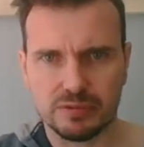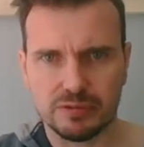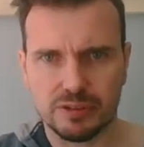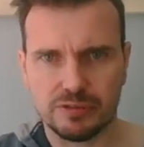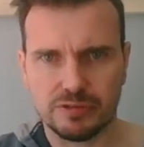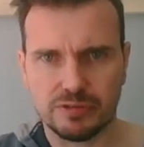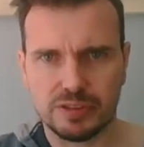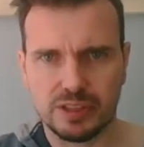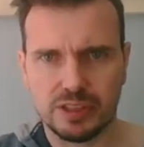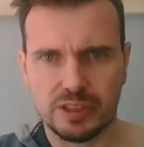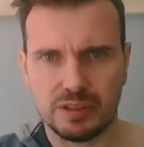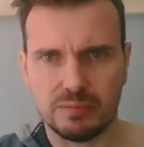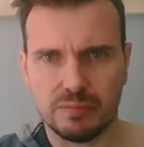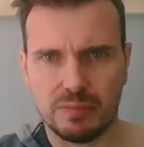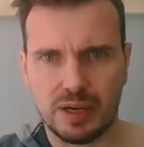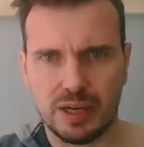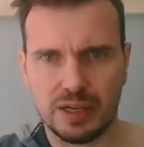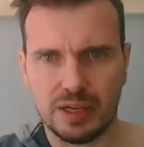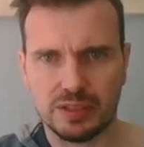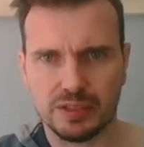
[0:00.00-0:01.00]
15
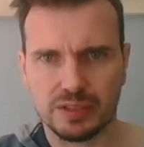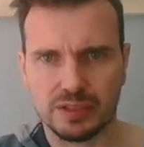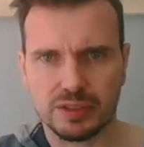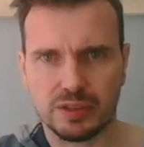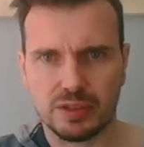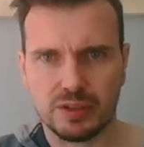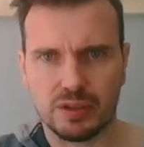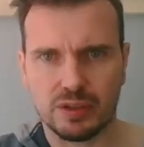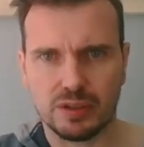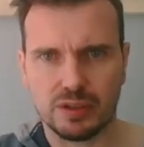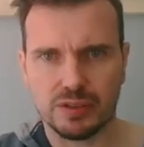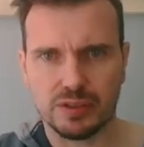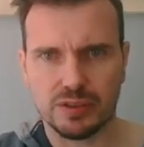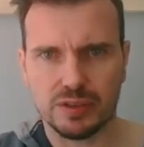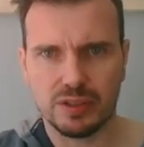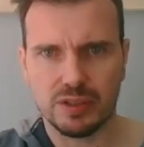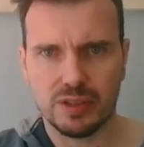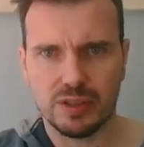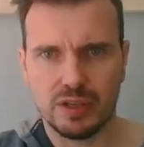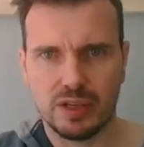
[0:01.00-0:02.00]
minus
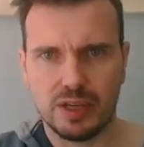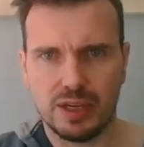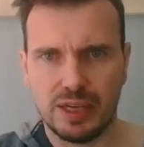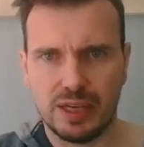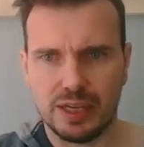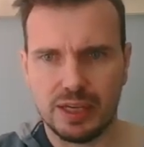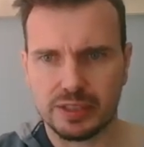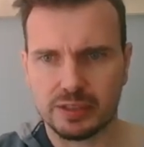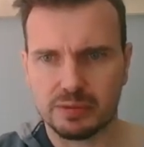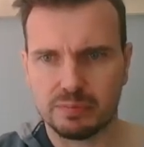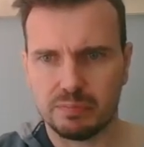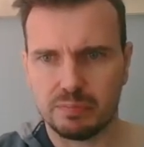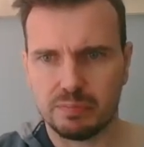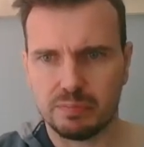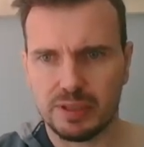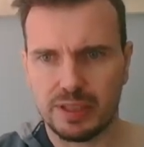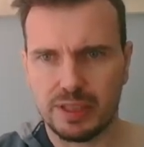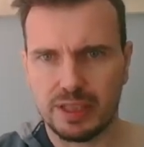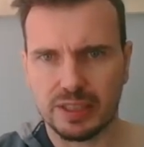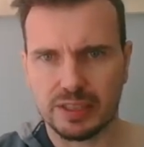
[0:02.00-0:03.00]
cos x
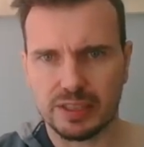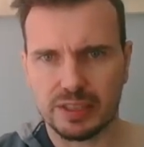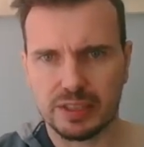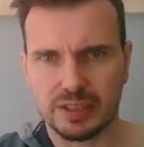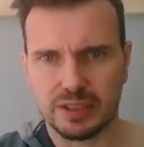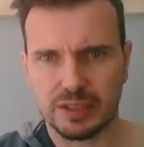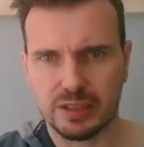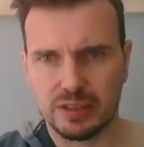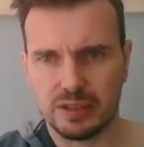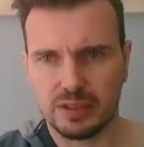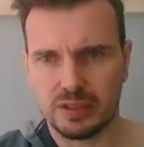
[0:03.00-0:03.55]
plus,